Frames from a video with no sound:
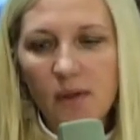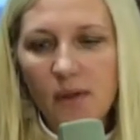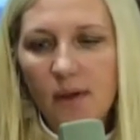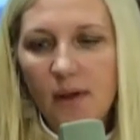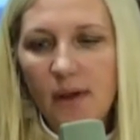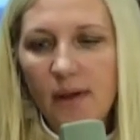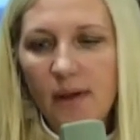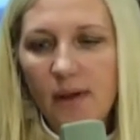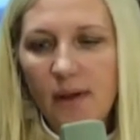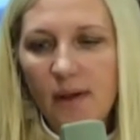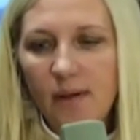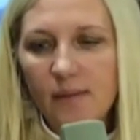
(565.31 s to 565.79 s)

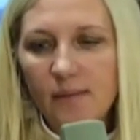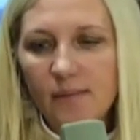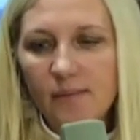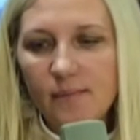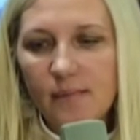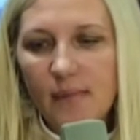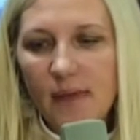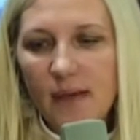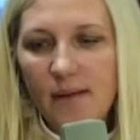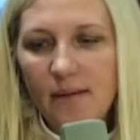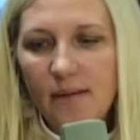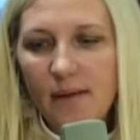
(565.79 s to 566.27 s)
I
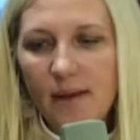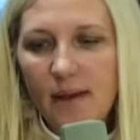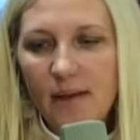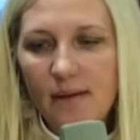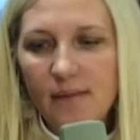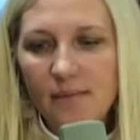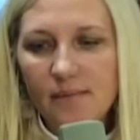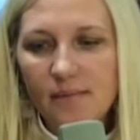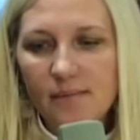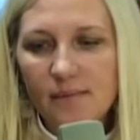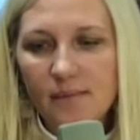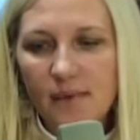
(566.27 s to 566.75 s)

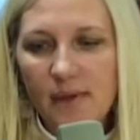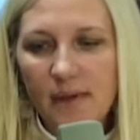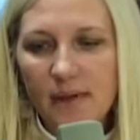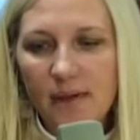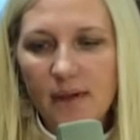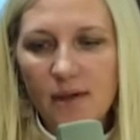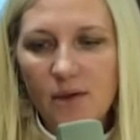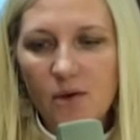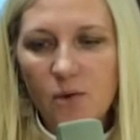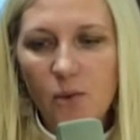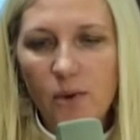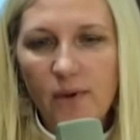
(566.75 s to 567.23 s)

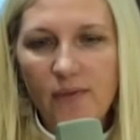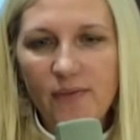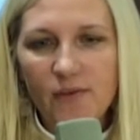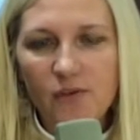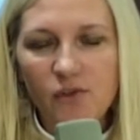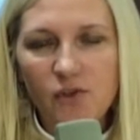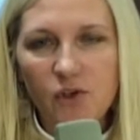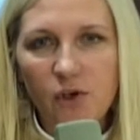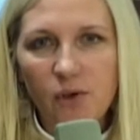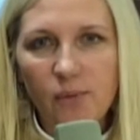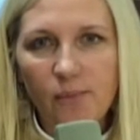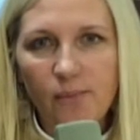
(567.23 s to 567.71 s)
got coined the
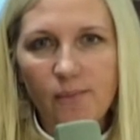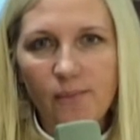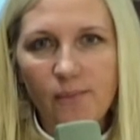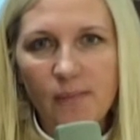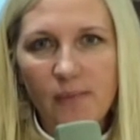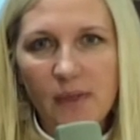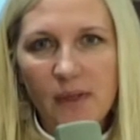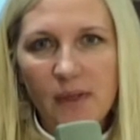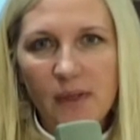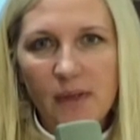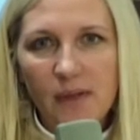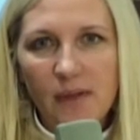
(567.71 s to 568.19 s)
term,
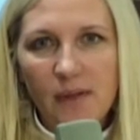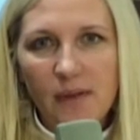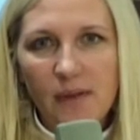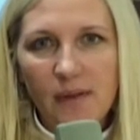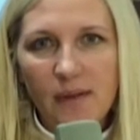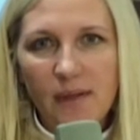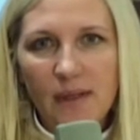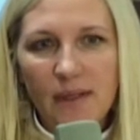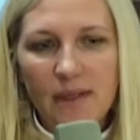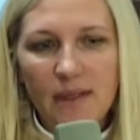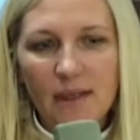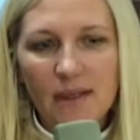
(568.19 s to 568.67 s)

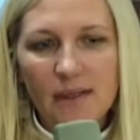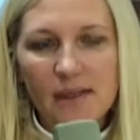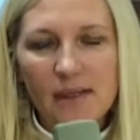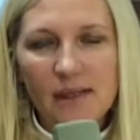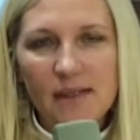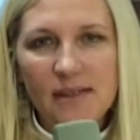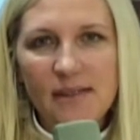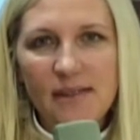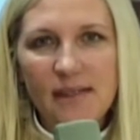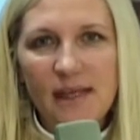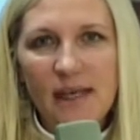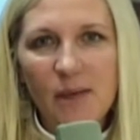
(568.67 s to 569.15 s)
like a
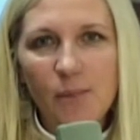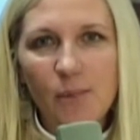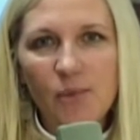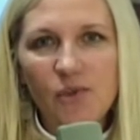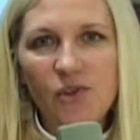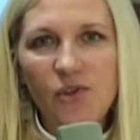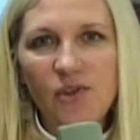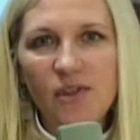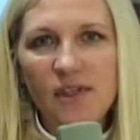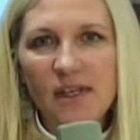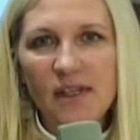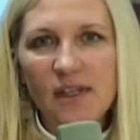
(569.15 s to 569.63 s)
sandwich.
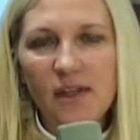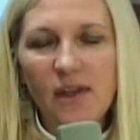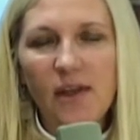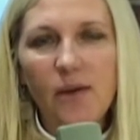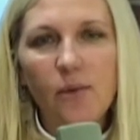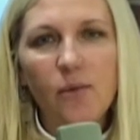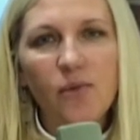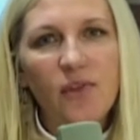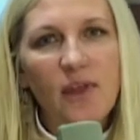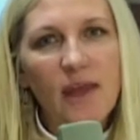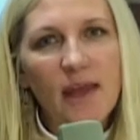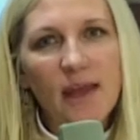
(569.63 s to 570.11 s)
You say,
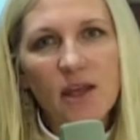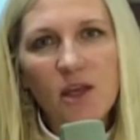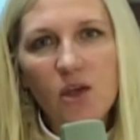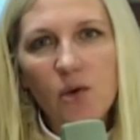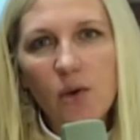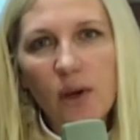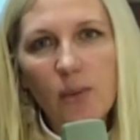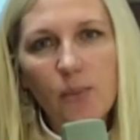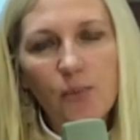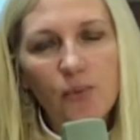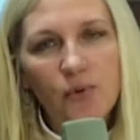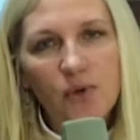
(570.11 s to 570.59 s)
like, thank you,
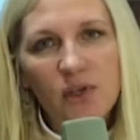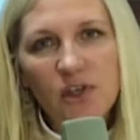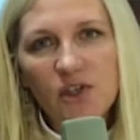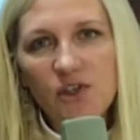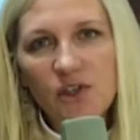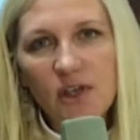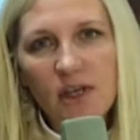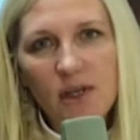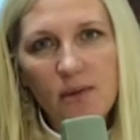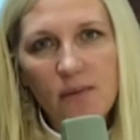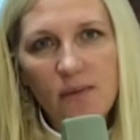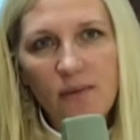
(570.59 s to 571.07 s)
I
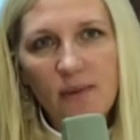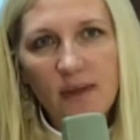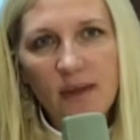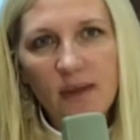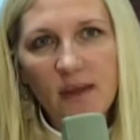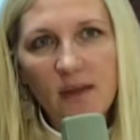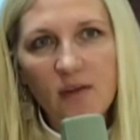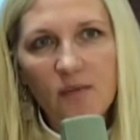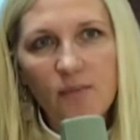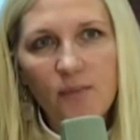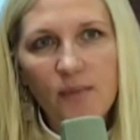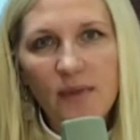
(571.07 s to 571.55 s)
appreciate you
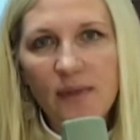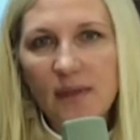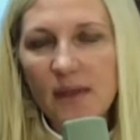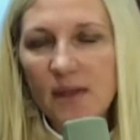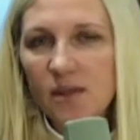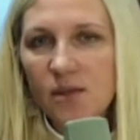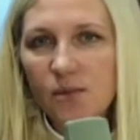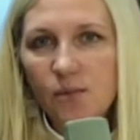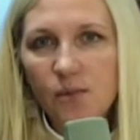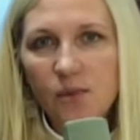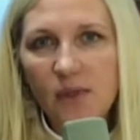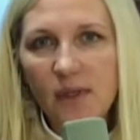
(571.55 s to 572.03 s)
thinking of me.
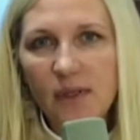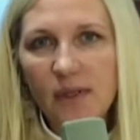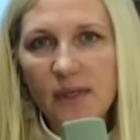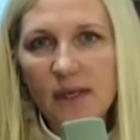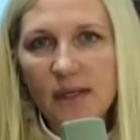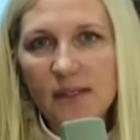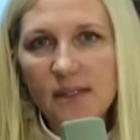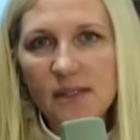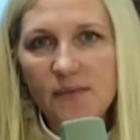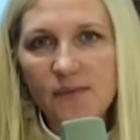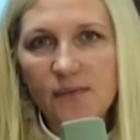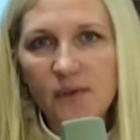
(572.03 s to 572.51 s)
That's really
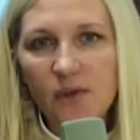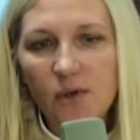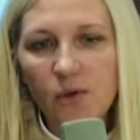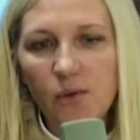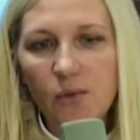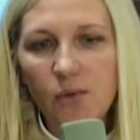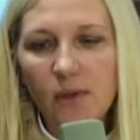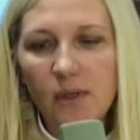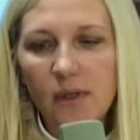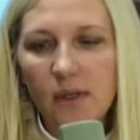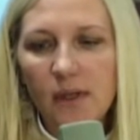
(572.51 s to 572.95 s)
nice of you.